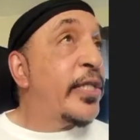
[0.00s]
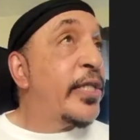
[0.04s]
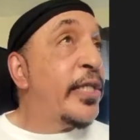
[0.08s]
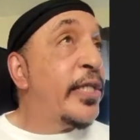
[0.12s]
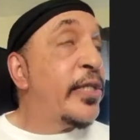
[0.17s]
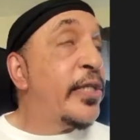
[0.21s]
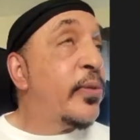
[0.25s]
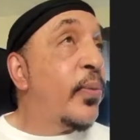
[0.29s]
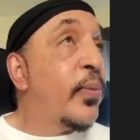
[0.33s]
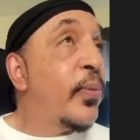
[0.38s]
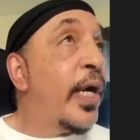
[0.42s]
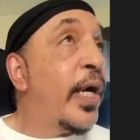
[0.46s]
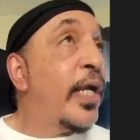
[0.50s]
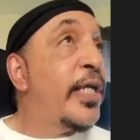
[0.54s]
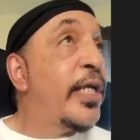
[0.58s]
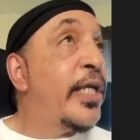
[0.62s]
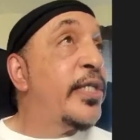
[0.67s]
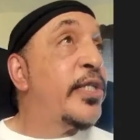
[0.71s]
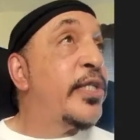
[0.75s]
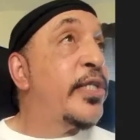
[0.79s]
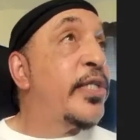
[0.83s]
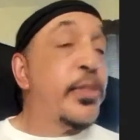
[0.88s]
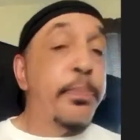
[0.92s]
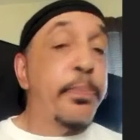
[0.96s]
and as well
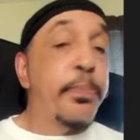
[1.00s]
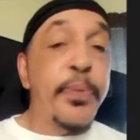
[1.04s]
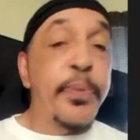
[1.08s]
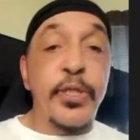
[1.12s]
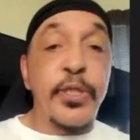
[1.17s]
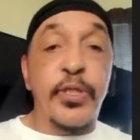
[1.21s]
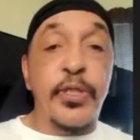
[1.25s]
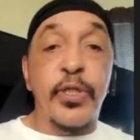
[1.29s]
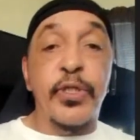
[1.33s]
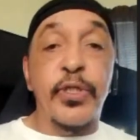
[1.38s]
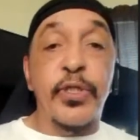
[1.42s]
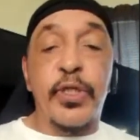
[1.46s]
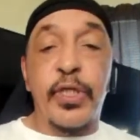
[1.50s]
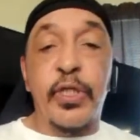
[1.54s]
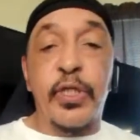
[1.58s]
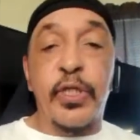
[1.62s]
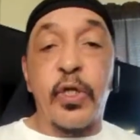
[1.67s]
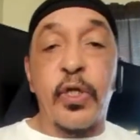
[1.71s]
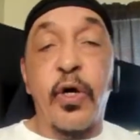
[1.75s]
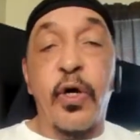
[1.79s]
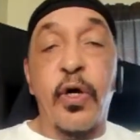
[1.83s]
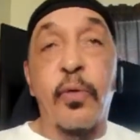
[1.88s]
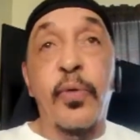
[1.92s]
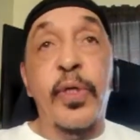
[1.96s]
as his pictures,
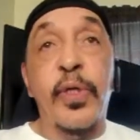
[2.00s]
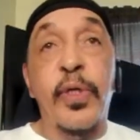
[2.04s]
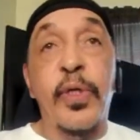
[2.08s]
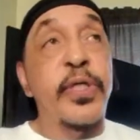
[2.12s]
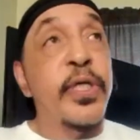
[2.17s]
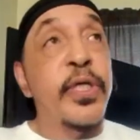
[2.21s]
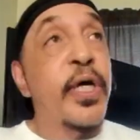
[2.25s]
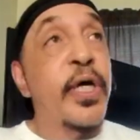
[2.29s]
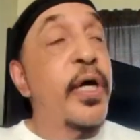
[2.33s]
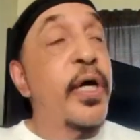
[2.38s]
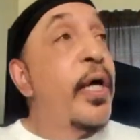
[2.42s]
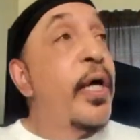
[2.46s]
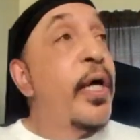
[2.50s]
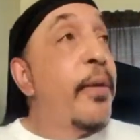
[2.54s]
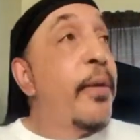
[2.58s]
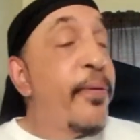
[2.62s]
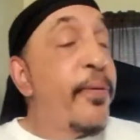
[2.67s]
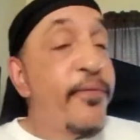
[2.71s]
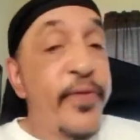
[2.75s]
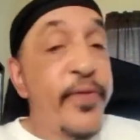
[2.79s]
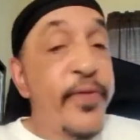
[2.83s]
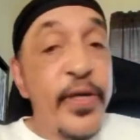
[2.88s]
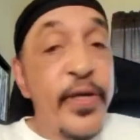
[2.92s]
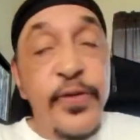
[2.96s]
along with
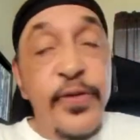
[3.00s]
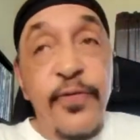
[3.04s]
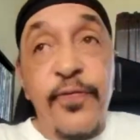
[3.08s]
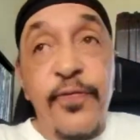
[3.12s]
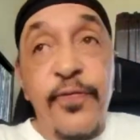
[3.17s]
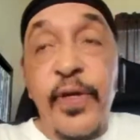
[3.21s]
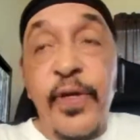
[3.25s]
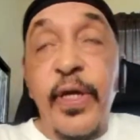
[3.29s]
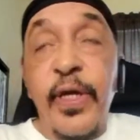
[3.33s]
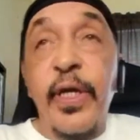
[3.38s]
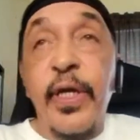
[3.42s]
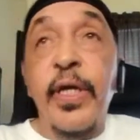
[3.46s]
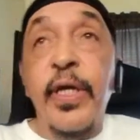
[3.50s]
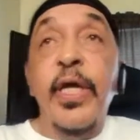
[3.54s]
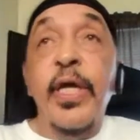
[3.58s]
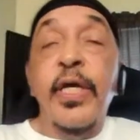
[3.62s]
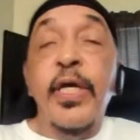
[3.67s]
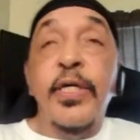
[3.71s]
Professor V,